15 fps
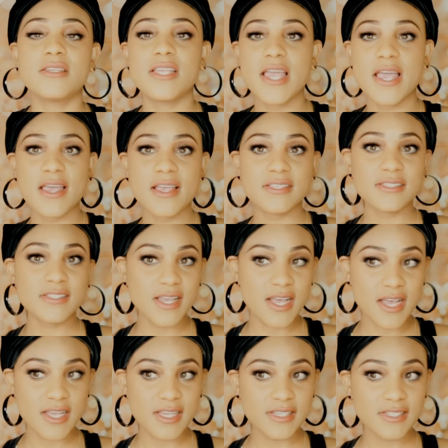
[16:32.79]
Yes,
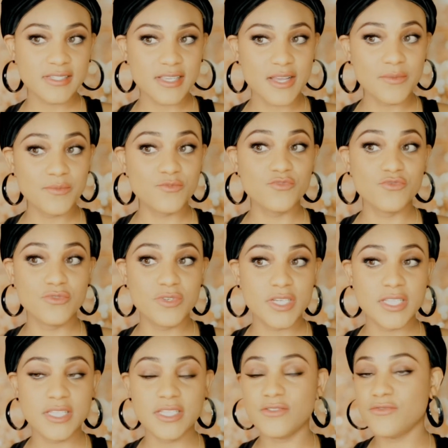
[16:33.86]
guys, I'm
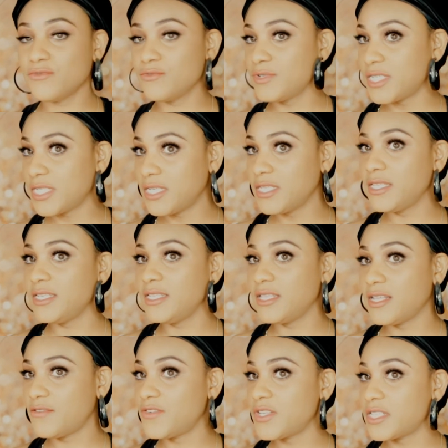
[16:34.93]
really, really
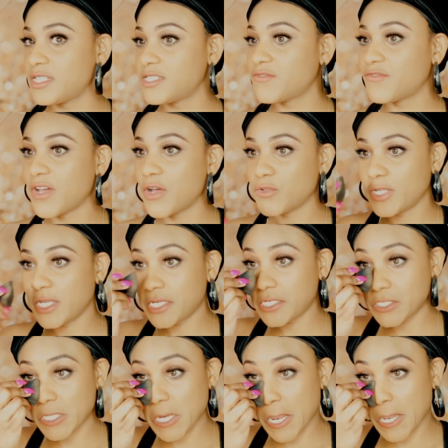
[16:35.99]
loving this
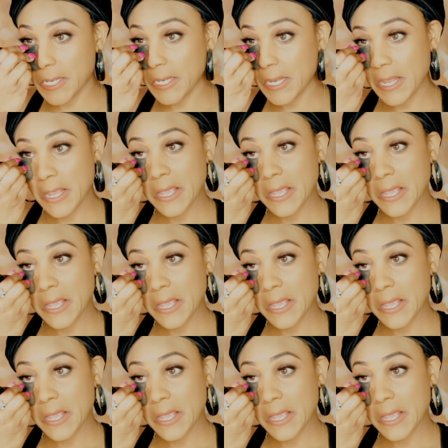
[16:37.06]
foundation.